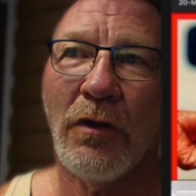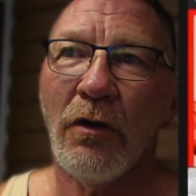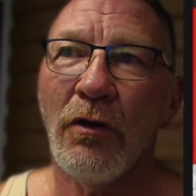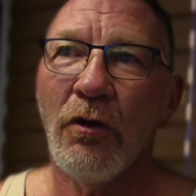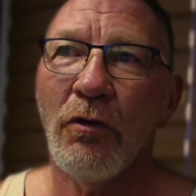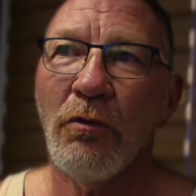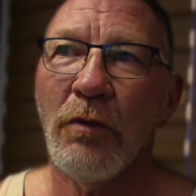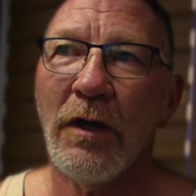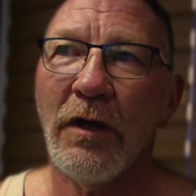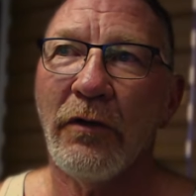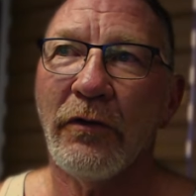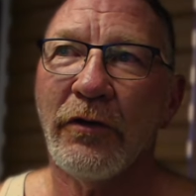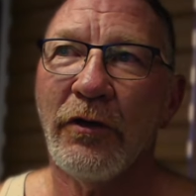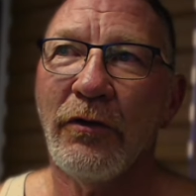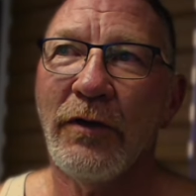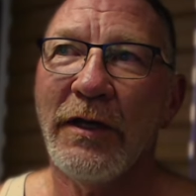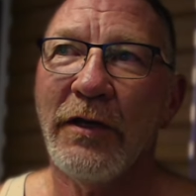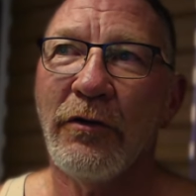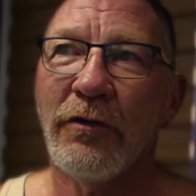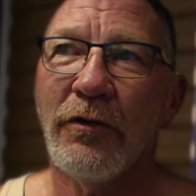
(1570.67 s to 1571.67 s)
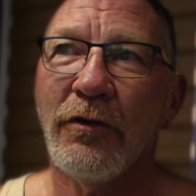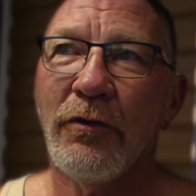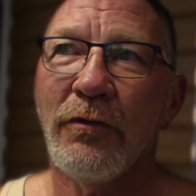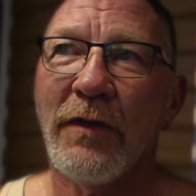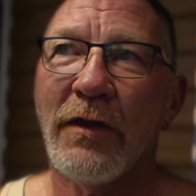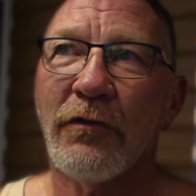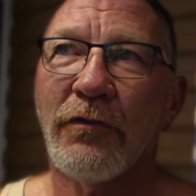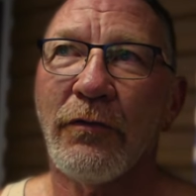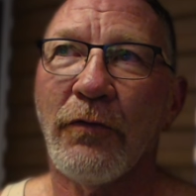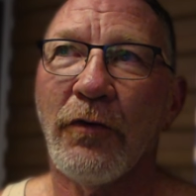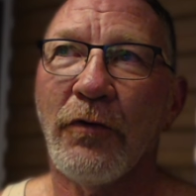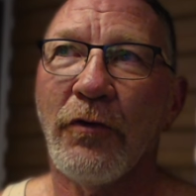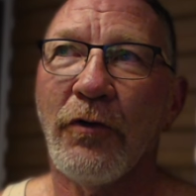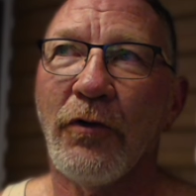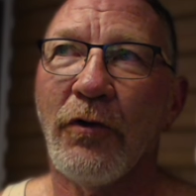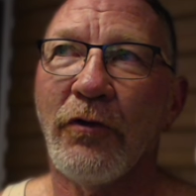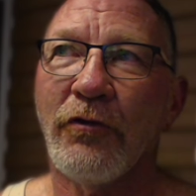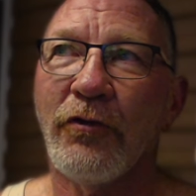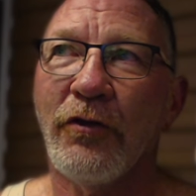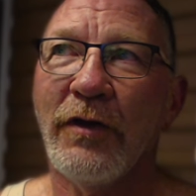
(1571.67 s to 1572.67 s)
oh, well, you need to do this for
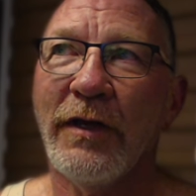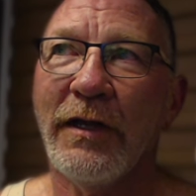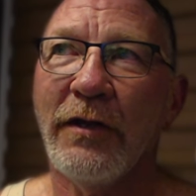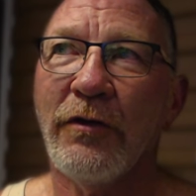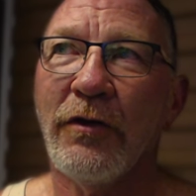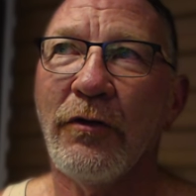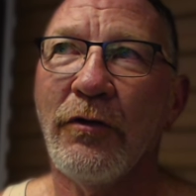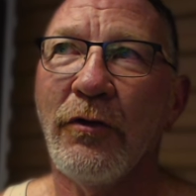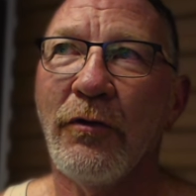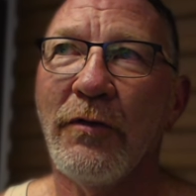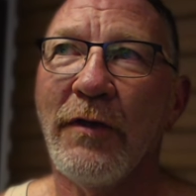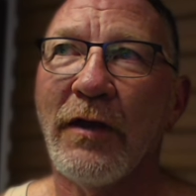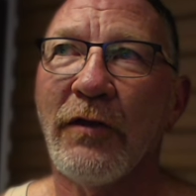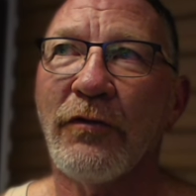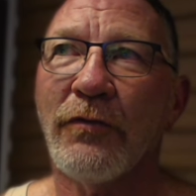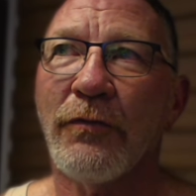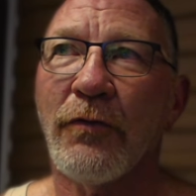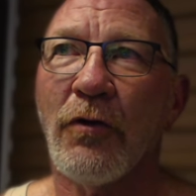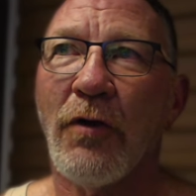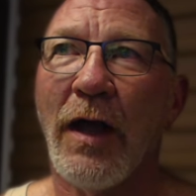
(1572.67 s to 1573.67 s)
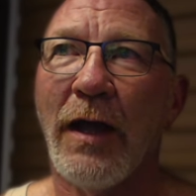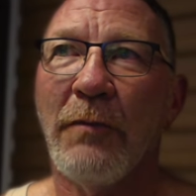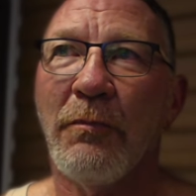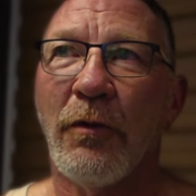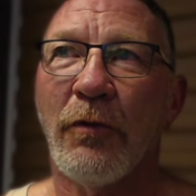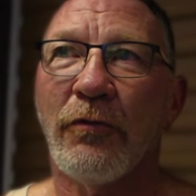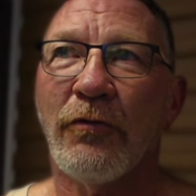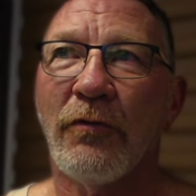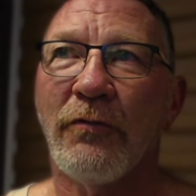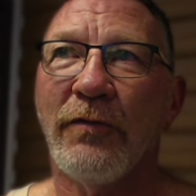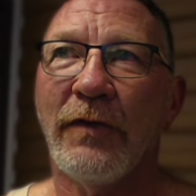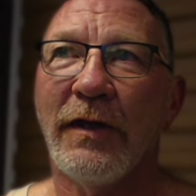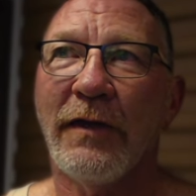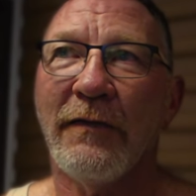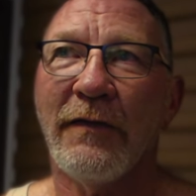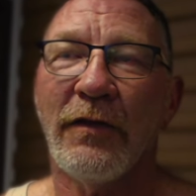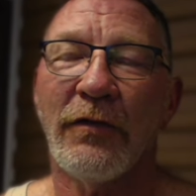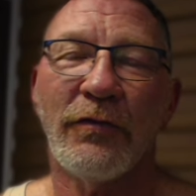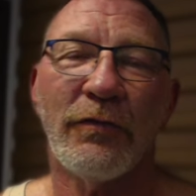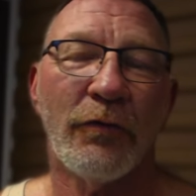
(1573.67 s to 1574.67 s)
endurance, you need to do this for hypertrophy
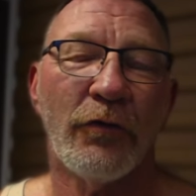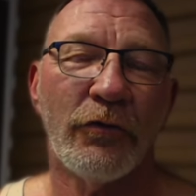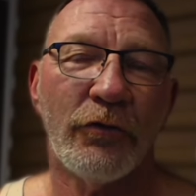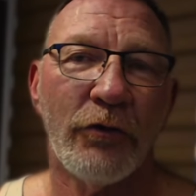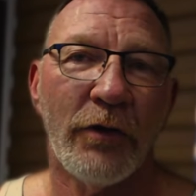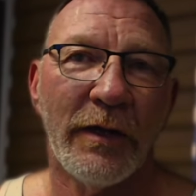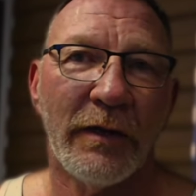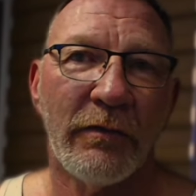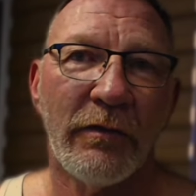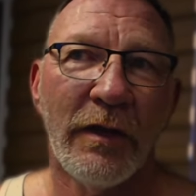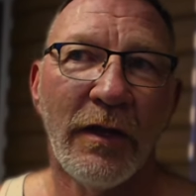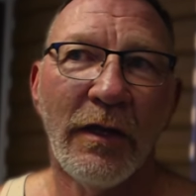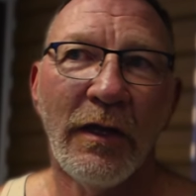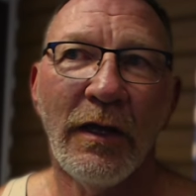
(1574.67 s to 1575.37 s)
and this for strength.